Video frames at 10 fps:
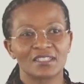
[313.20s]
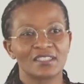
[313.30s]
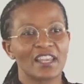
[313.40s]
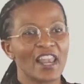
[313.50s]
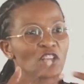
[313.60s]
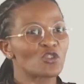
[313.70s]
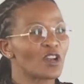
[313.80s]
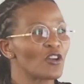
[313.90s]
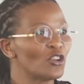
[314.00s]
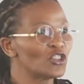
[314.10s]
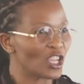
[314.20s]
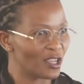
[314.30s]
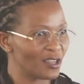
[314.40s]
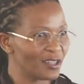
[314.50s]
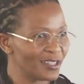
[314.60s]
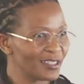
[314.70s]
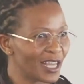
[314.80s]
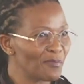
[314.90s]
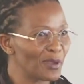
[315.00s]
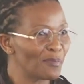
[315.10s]
the natural logic
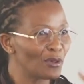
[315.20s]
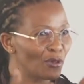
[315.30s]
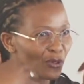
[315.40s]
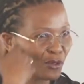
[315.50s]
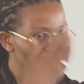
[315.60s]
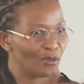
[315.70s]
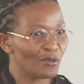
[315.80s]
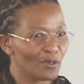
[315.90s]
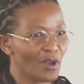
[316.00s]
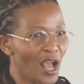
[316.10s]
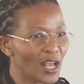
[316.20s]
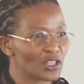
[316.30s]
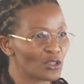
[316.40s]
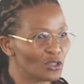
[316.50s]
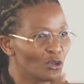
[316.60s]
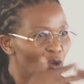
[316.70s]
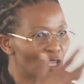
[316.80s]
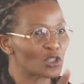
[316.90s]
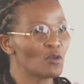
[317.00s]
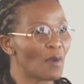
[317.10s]
that people as, you know,
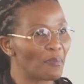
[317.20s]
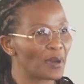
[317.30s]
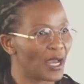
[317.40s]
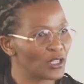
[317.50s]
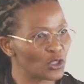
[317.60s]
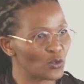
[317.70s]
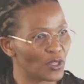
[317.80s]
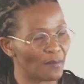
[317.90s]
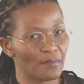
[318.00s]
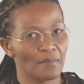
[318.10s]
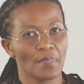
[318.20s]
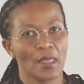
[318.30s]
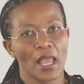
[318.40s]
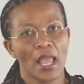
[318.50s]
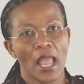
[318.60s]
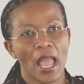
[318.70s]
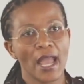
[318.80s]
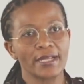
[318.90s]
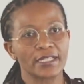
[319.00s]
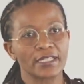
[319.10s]
assume applies to them.
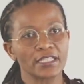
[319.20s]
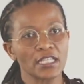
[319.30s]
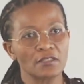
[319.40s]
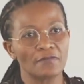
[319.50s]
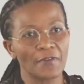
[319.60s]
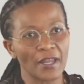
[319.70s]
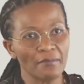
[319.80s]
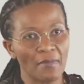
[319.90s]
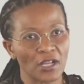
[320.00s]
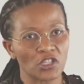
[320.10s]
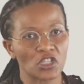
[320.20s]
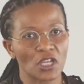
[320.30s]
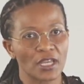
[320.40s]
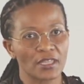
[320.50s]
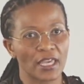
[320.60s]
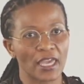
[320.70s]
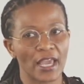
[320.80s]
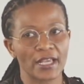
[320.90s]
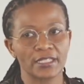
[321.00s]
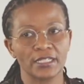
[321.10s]
And this is very much the
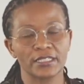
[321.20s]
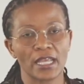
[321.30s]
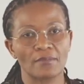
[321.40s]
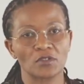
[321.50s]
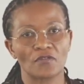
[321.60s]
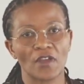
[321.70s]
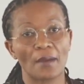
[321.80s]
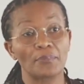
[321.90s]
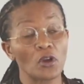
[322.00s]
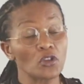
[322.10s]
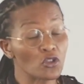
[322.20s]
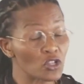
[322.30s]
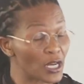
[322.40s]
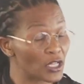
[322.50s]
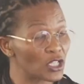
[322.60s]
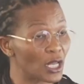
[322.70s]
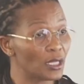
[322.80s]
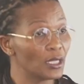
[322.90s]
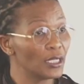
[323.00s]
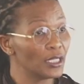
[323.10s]
case in terms of the approach to
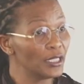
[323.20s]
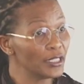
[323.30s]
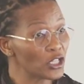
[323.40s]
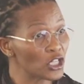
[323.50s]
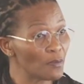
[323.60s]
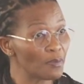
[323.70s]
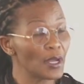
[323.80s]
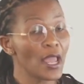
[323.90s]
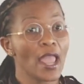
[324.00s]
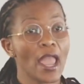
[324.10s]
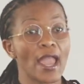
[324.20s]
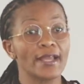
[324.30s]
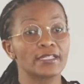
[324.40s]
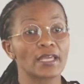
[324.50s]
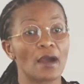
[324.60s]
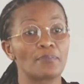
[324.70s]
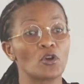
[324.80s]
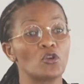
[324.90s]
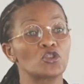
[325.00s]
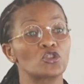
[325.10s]
traditional leadership and the
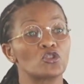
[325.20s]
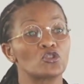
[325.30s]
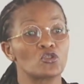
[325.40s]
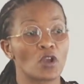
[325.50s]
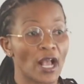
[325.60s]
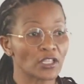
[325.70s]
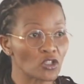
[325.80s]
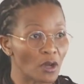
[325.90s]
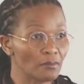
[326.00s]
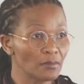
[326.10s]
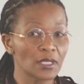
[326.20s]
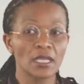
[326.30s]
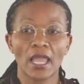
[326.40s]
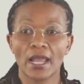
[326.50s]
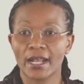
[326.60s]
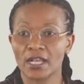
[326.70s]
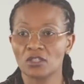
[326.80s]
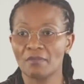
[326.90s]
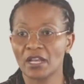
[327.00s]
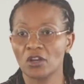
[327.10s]
approach to custom and
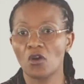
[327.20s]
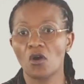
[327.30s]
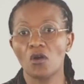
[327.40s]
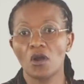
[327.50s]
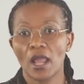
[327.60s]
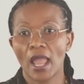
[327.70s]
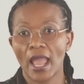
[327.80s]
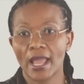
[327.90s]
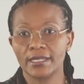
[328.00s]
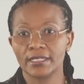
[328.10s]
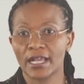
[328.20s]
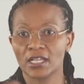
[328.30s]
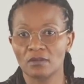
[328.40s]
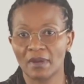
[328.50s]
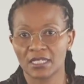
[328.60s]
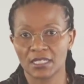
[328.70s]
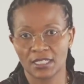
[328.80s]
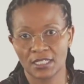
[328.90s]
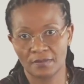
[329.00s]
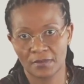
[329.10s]
customary law and customary
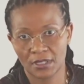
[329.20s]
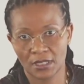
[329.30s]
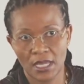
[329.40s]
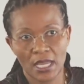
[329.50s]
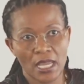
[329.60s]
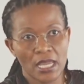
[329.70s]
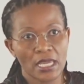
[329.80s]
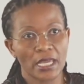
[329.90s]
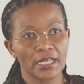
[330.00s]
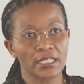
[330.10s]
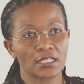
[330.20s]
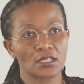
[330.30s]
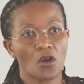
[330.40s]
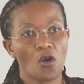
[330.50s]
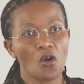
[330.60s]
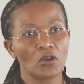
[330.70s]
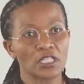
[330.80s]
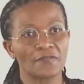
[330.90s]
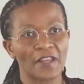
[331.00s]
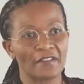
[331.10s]
systems. It is
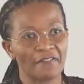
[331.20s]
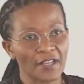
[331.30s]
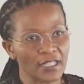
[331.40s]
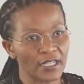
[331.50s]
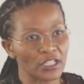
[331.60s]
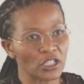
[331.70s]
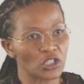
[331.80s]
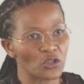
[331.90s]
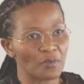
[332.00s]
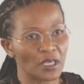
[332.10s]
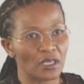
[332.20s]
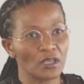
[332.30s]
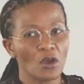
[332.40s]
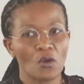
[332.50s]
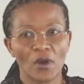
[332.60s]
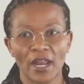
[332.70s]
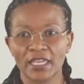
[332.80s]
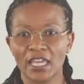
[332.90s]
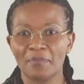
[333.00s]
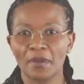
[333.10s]
always very fascinating to me when I
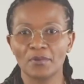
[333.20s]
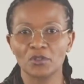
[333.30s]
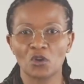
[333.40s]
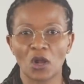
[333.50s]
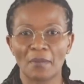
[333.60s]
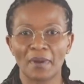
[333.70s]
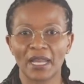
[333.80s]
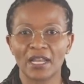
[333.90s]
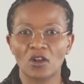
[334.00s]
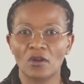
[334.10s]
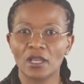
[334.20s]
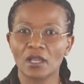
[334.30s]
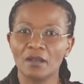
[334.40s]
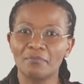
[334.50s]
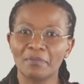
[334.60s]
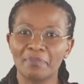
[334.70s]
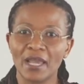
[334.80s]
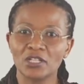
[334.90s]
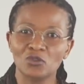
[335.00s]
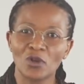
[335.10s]
hear people talk about and going and
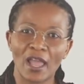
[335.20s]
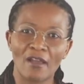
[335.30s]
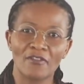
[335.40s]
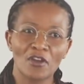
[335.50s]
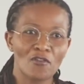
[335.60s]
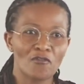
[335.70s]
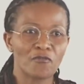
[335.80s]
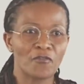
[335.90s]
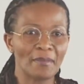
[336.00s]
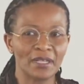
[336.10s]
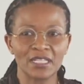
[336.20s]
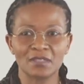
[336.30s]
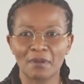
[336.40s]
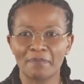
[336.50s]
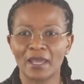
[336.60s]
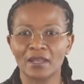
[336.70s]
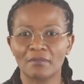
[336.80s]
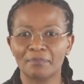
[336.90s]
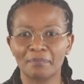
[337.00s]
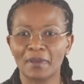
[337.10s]
prepare to have families prepare,
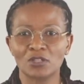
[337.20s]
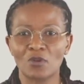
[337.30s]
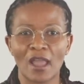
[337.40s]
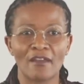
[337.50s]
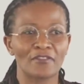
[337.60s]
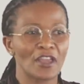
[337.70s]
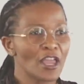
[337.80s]
prepare to have